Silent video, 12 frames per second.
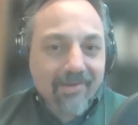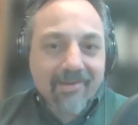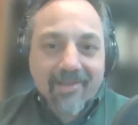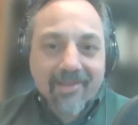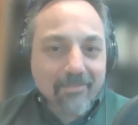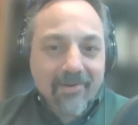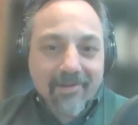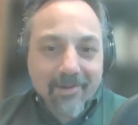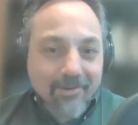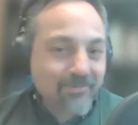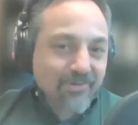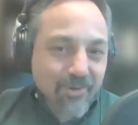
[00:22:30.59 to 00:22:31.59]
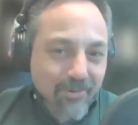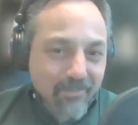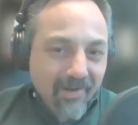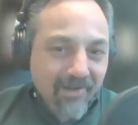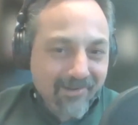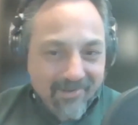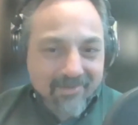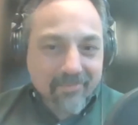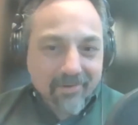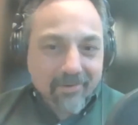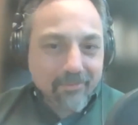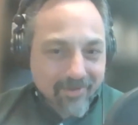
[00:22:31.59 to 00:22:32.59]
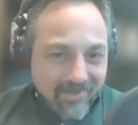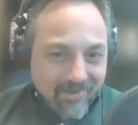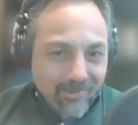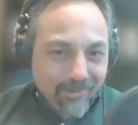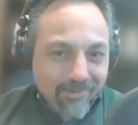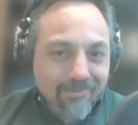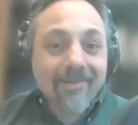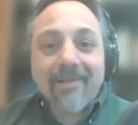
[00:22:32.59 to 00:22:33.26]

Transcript: can be acerbic, can be critical.